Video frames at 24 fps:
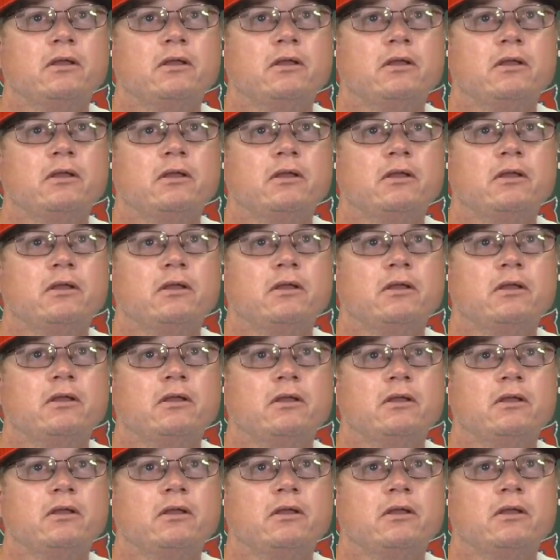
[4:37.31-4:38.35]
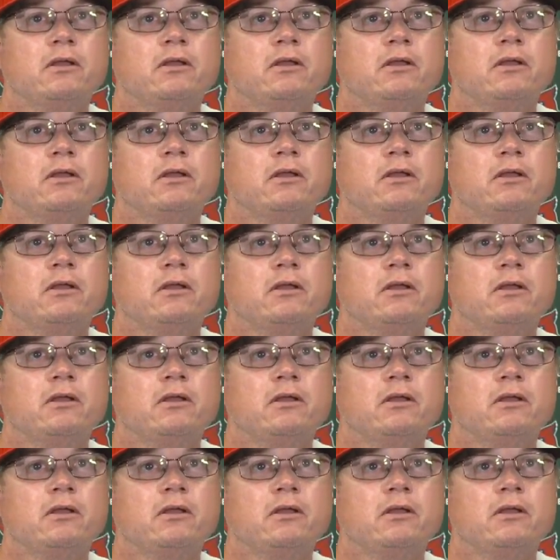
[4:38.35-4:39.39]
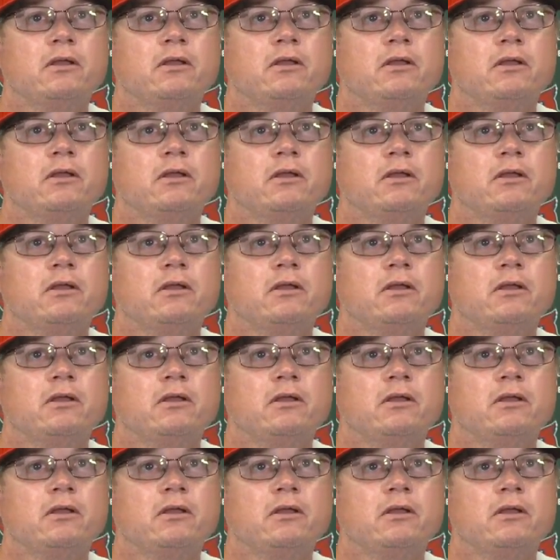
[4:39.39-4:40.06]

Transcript: Now, first of all, I think it's funny that